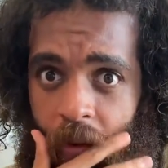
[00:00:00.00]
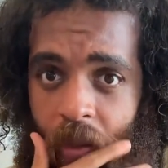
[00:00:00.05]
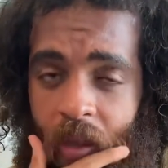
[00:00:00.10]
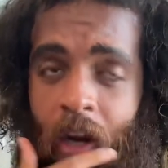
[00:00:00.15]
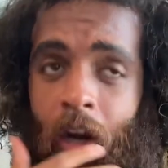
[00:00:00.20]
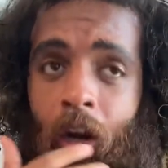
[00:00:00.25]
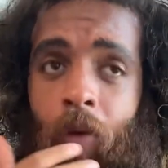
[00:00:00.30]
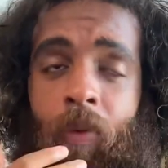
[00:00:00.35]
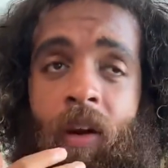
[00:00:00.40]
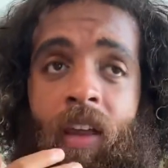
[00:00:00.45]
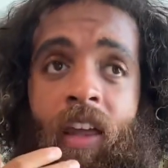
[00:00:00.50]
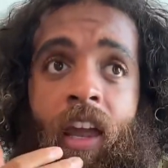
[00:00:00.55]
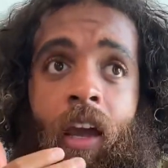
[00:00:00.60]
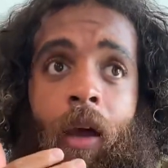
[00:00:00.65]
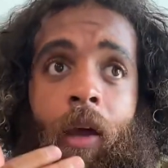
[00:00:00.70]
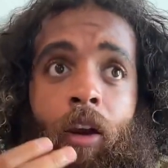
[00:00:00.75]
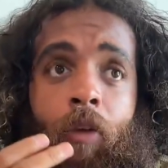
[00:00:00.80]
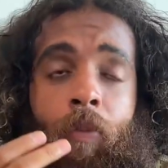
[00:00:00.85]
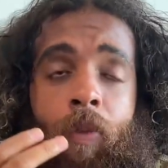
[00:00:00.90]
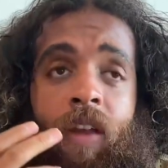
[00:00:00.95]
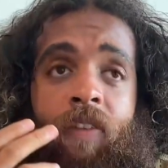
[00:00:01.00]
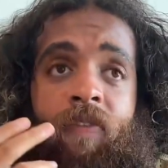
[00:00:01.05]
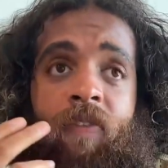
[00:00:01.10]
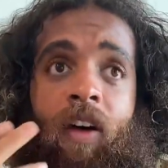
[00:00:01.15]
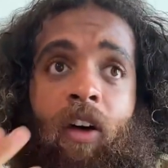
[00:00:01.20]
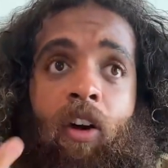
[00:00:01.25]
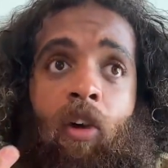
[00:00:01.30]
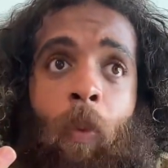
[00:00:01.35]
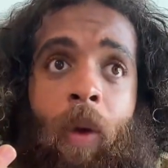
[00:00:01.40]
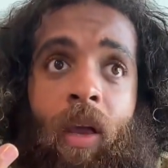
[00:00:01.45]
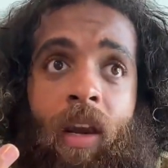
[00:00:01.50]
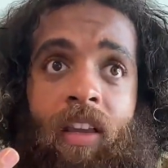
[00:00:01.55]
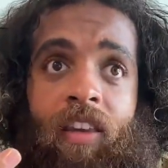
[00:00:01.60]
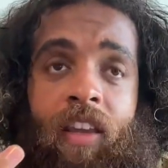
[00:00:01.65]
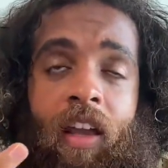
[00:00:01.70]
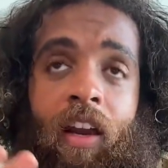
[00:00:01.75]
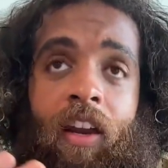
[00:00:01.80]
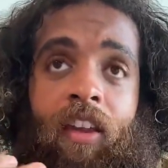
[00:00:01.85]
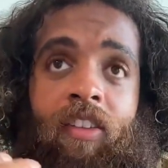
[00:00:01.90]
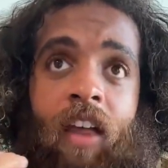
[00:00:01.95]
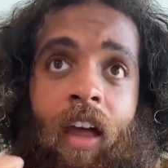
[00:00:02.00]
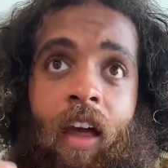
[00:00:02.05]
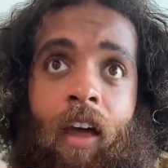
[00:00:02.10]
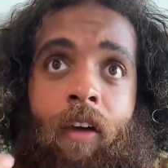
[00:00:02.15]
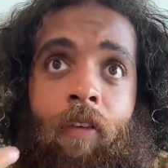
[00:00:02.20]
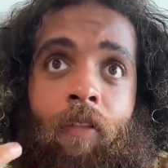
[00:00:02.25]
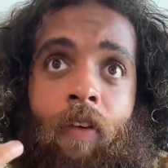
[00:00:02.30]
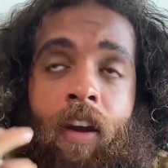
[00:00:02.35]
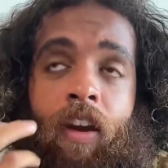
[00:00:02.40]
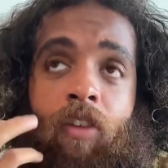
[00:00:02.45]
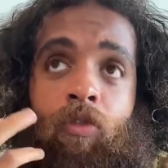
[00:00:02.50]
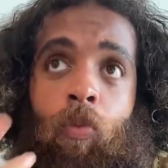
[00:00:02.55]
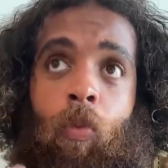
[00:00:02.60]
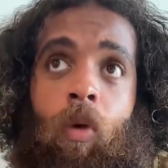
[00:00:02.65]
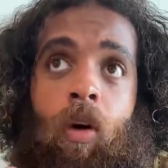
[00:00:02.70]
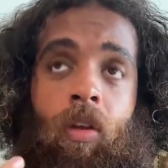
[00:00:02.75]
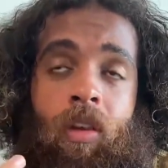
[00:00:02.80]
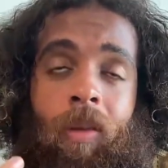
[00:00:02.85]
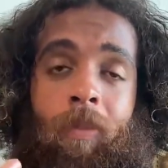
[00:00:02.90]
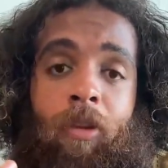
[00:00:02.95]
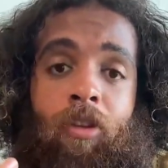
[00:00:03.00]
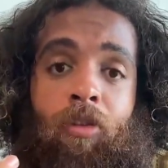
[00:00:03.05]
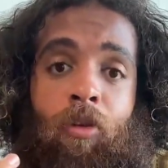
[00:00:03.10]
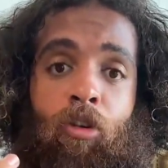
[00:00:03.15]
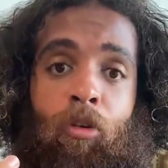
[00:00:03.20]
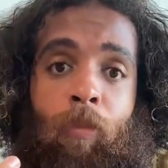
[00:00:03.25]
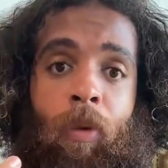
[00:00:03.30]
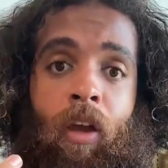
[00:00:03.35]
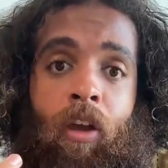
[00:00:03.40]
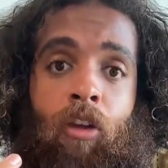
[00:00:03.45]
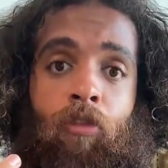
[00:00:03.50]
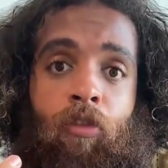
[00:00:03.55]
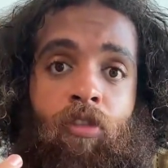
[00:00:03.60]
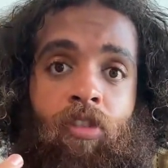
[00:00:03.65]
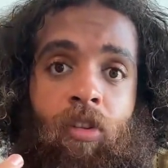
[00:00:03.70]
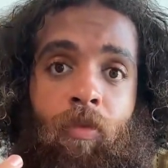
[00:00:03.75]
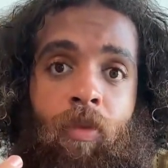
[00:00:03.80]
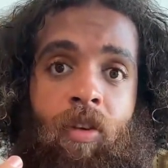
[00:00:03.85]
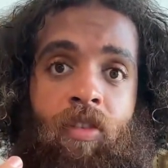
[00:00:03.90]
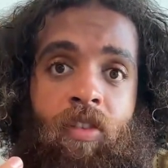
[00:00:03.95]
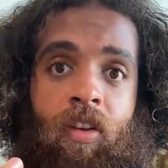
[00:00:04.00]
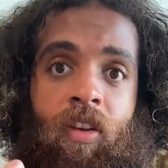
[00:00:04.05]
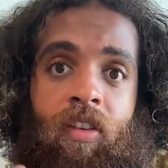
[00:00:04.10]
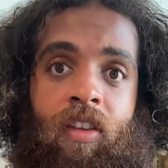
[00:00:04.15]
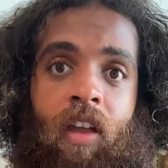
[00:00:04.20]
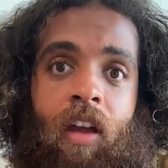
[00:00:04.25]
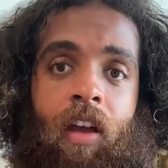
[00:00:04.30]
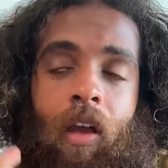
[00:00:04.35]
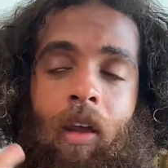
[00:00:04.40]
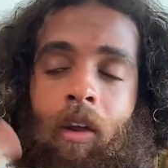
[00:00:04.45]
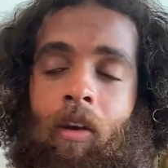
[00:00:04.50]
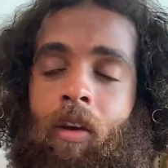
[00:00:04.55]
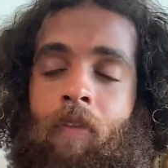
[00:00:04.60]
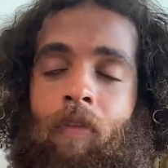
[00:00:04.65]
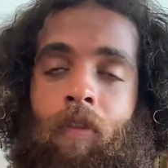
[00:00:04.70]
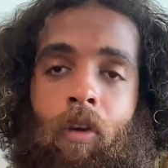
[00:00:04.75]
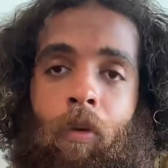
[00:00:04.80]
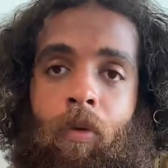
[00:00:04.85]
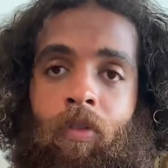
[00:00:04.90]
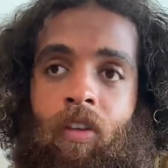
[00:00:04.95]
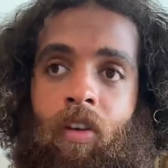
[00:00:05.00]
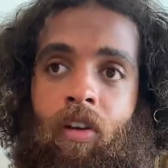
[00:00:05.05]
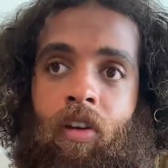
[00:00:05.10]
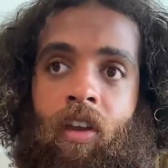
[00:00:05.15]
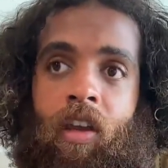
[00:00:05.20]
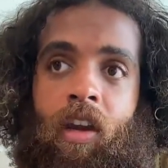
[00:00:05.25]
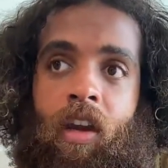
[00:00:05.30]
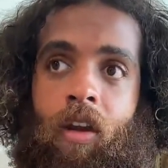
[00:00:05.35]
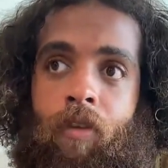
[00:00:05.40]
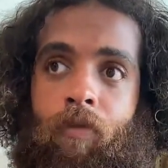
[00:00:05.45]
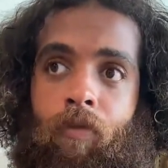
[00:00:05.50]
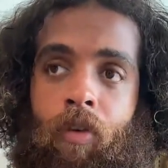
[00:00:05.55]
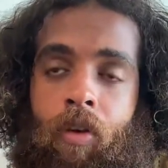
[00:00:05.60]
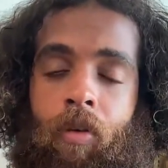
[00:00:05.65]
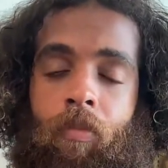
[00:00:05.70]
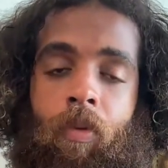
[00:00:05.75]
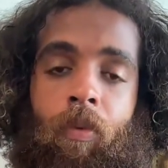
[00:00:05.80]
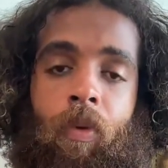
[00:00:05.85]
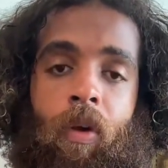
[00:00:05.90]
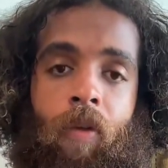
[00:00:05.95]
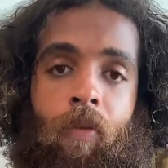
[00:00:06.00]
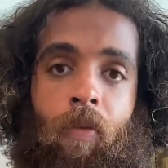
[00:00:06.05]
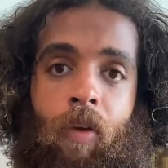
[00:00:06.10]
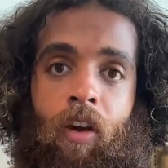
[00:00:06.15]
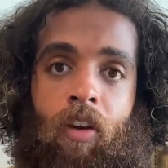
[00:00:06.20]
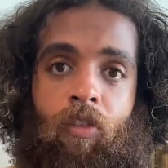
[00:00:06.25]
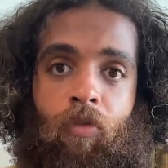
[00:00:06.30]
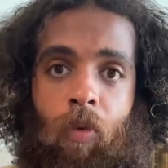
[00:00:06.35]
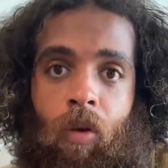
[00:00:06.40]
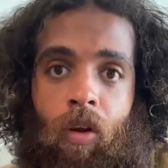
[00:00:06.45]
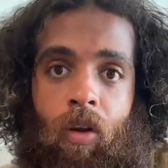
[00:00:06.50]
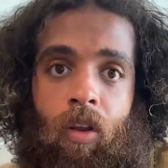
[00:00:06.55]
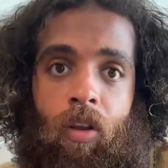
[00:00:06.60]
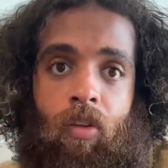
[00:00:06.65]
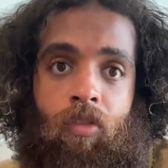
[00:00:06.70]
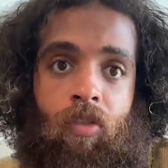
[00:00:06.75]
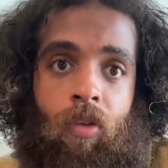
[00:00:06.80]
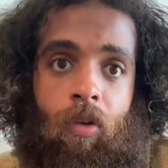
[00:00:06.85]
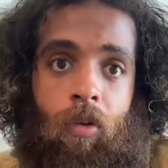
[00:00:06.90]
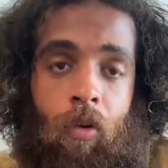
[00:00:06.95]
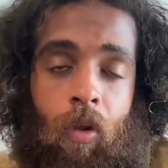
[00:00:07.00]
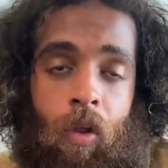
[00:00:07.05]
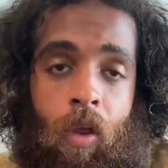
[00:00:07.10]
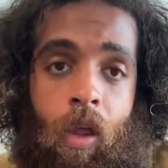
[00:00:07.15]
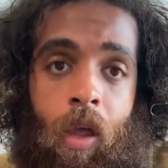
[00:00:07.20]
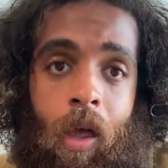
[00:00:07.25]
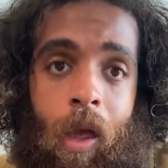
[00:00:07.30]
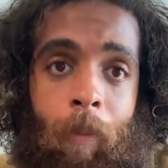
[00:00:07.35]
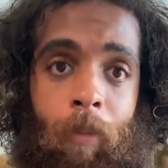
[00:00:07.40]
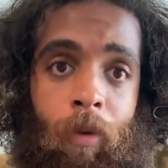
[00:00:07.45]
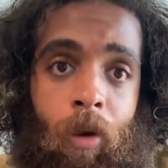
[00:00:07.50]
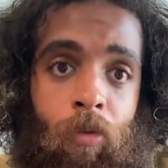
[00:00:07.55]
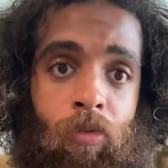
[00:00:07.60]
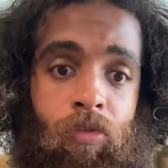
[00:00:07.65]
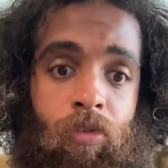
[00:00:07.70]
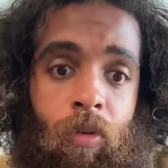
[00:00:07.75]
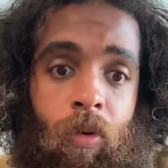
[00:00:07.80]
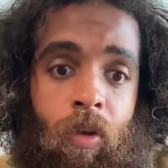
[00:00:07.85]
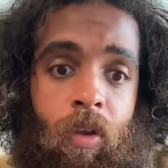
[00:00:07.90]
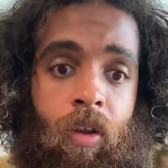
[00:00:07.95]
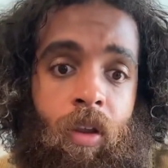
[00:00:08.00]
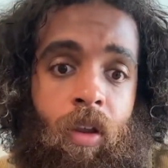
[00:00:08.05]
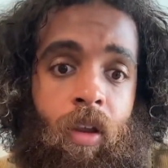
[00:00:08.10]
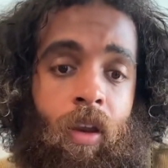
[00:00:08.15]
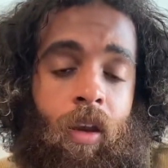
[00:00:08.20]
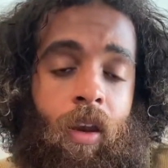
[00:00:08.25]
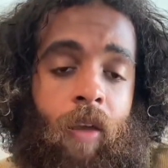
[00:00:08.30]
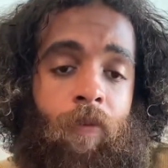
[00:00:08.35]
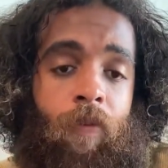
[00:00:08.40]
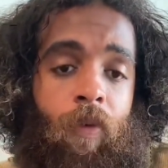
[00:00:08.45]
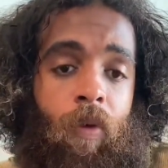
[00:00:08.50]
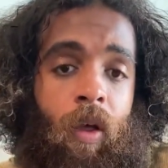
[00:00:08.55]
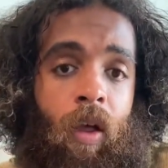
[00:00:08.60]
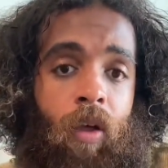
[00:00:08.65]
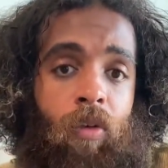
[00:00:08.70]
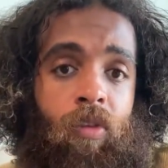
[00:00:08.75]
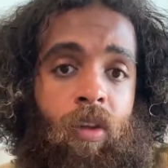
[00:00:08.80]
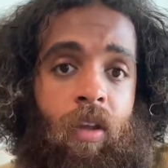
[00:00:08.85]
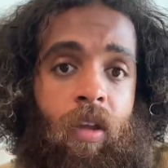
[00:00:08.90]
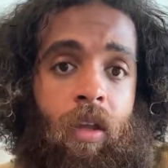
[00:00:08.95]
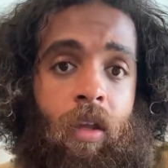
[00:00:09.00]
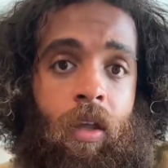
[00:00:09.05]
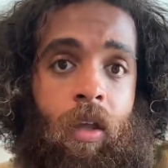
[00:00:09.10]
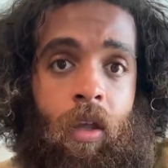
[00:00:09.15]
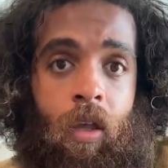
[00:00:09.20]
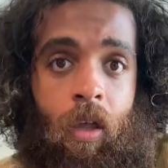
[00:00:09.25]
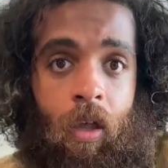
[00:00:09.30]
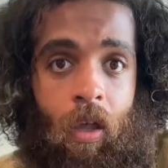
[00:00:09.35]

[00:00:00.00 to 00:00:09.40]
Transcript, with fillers: And I don't really care. I don't really follow weight like that. I just have. I just want to be 200 pounds for some reason. It's not. I don't even know it's gonna look any different. But whatever. I just want it. So I'm close to it, and I feel healthy.